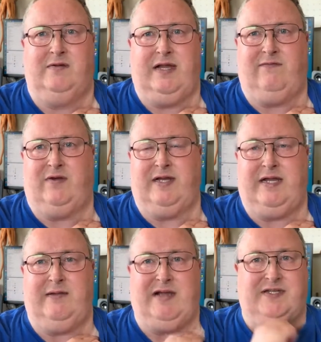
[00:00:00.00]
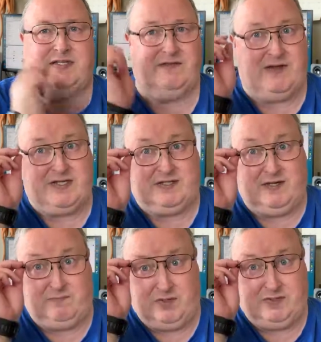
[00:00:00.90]
everyone here makes the fuss
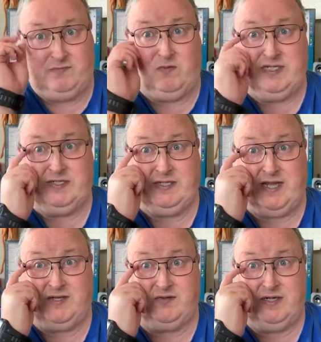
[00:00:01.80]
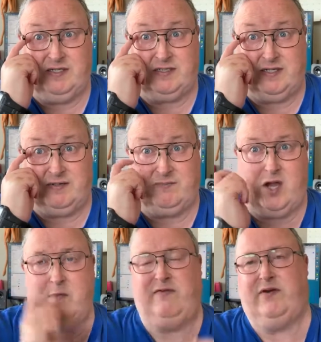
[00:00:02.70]
like most Western countries.
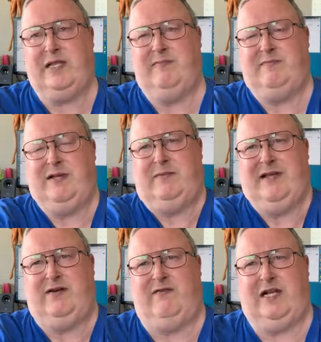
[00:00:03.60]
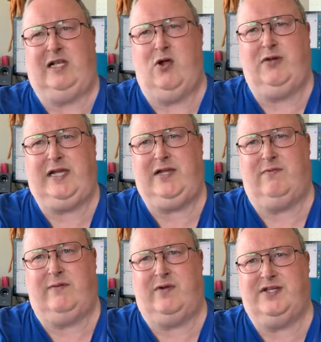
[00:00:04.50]
Hoping for a little bit of a low-key
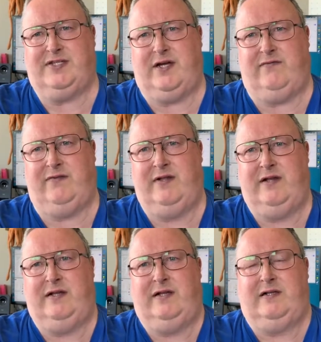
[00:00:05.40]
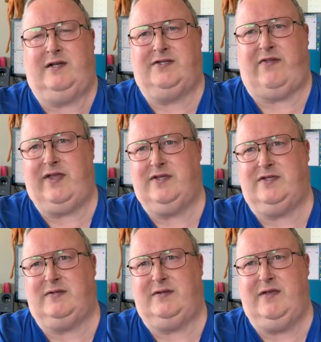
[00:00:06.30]
one myself. Lots of
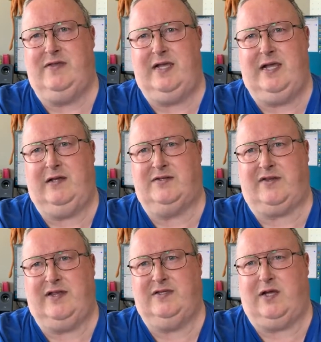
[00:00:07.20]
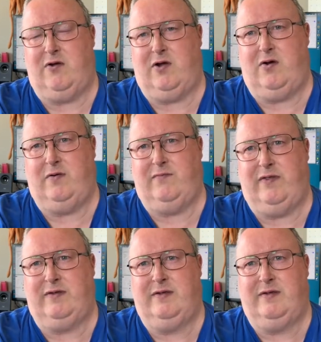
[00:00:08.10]
things in the air, lots of things going on with